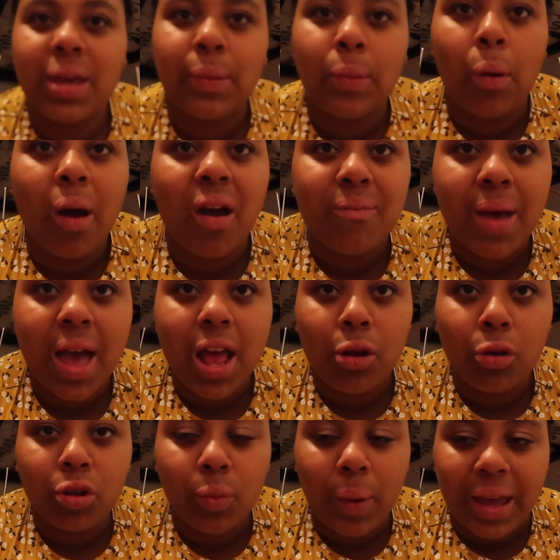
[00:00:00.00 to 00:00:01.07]
people who I met
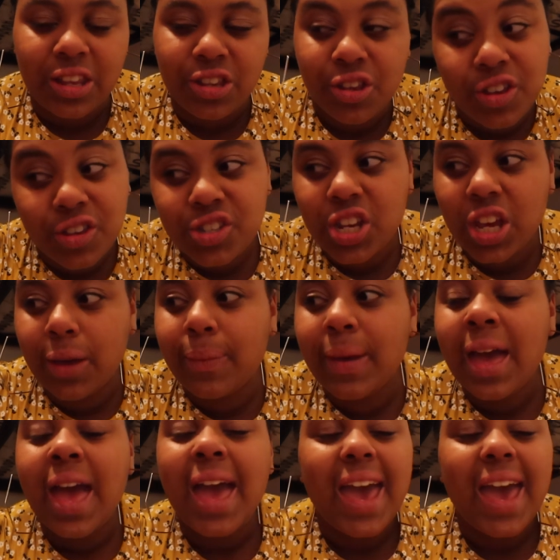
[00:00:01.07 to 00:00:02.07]
along the way, YouTube,